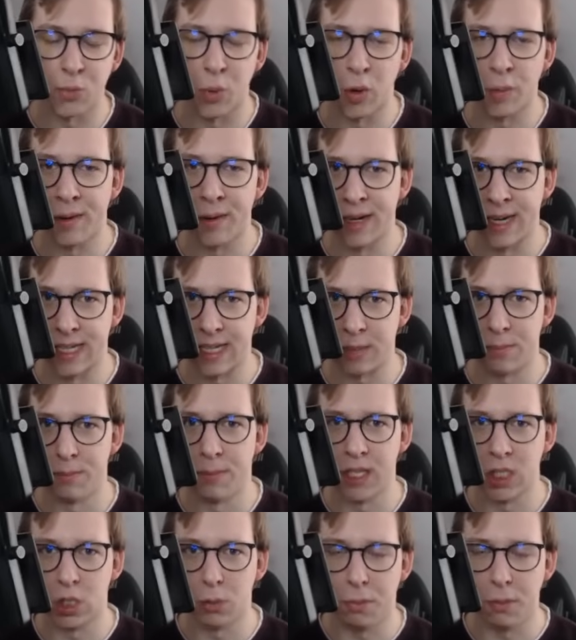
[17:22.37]
Pokemon has
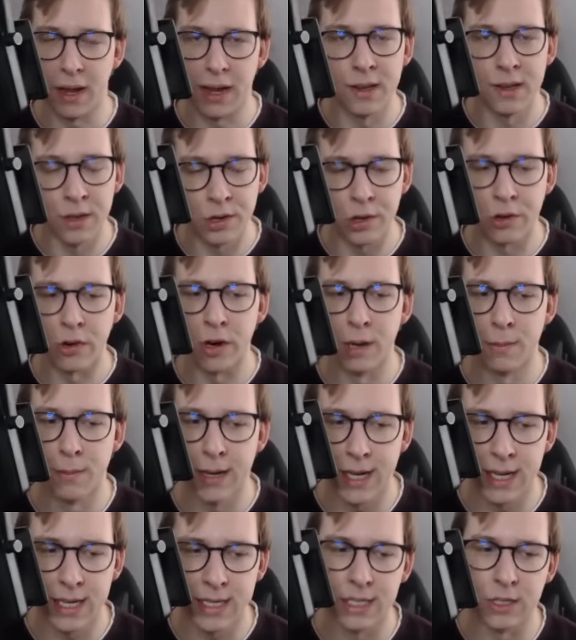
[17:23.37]
much play in the current
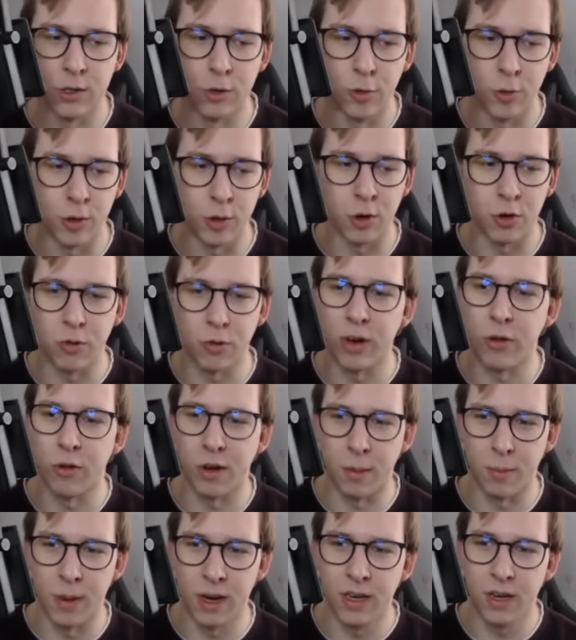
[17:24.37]
meta, so would not really
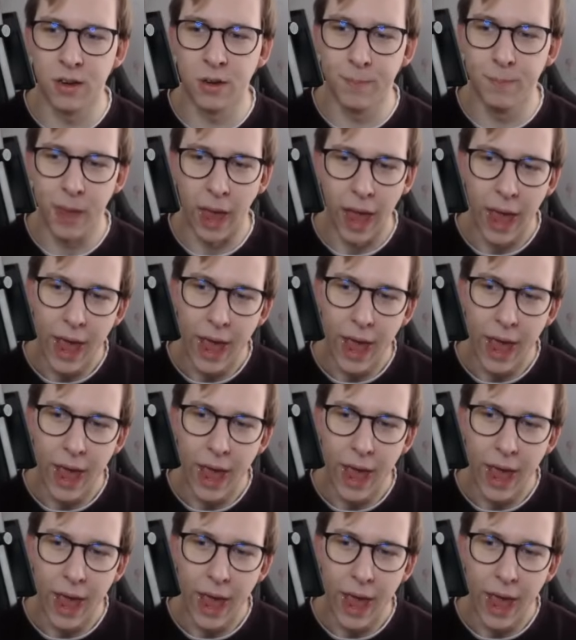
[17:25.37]
recommend you.